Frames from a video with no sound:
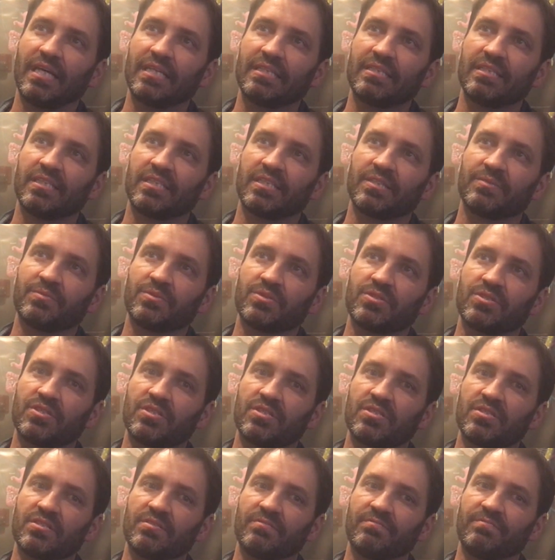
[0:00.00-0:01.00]
I think it was
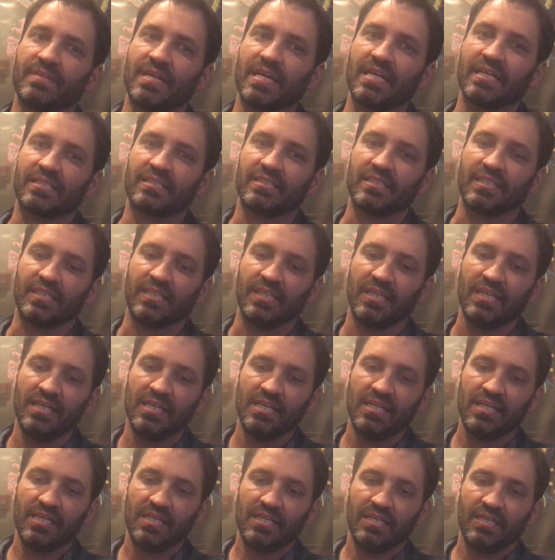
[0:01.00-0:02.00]
just the fact that
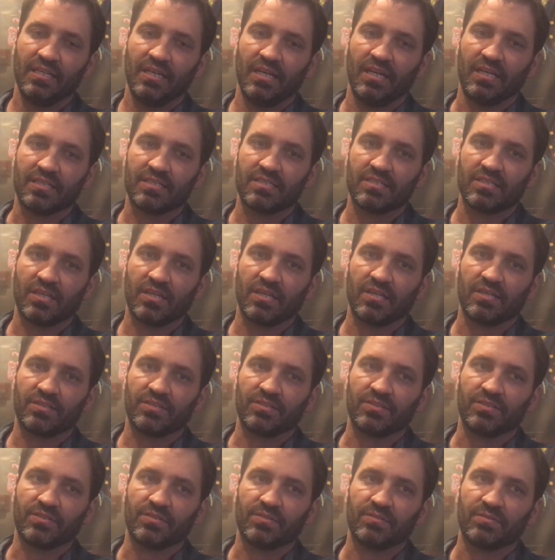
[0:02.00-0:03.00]
I saw
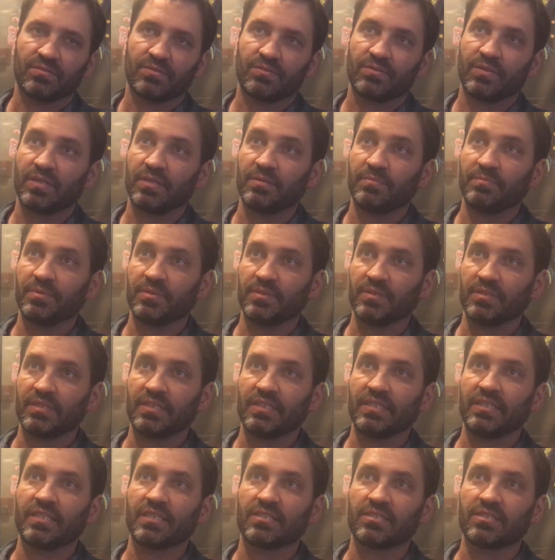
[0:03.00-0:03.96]
your credibility,